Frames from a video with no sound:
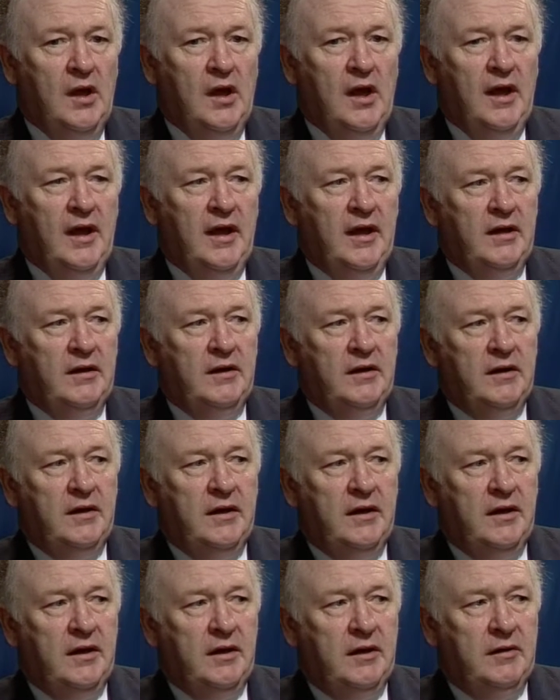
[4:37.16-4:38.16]
And
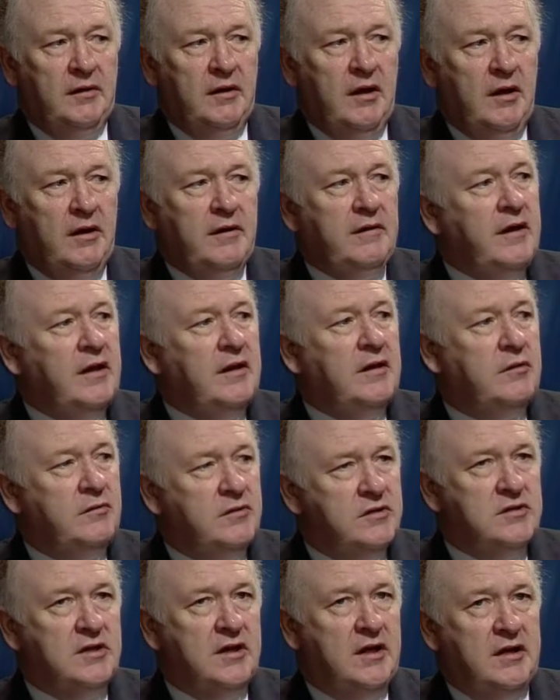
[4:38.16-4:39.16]
I think there
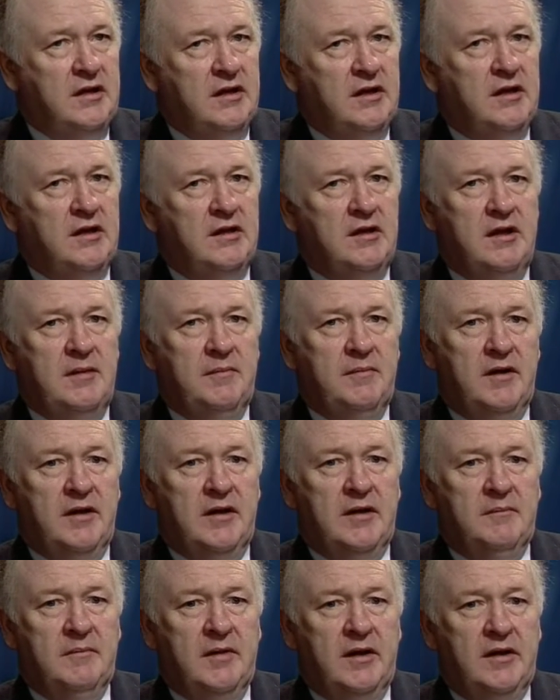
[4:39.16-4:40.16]
is a
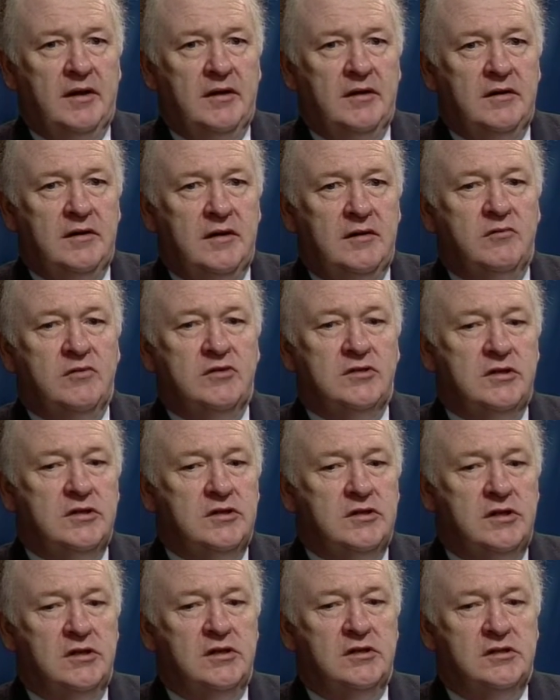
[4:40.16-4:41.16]
deeply embedded
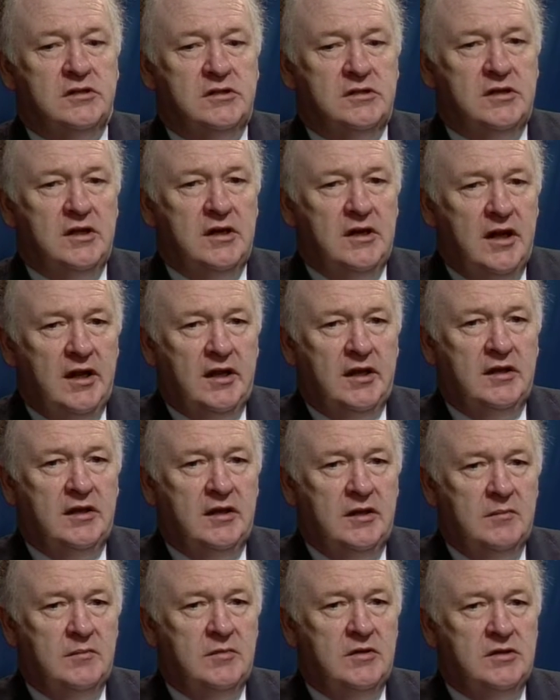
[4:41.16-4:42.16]
resistance in
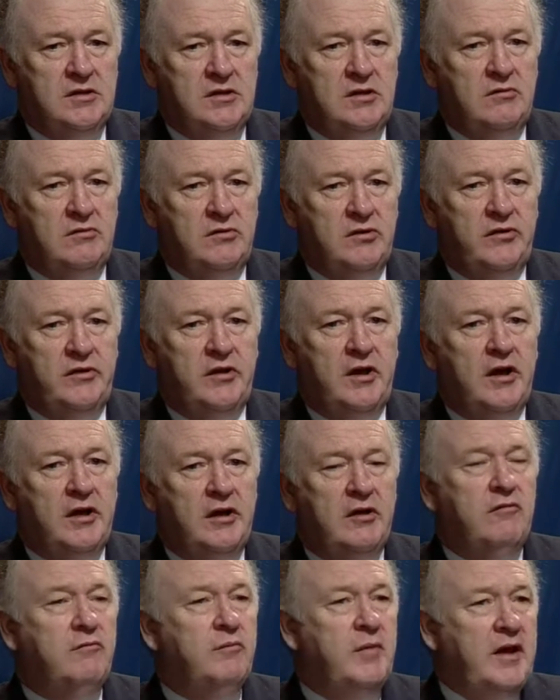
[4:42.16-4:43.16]
academia still to the
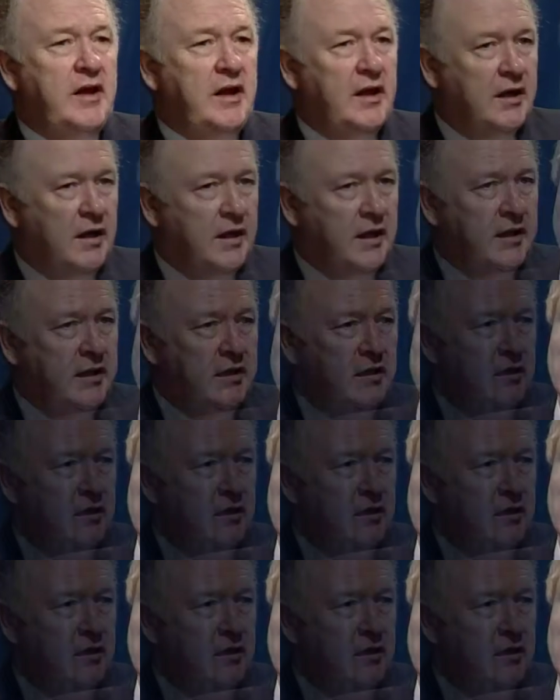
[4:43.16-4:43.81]
idea of being led,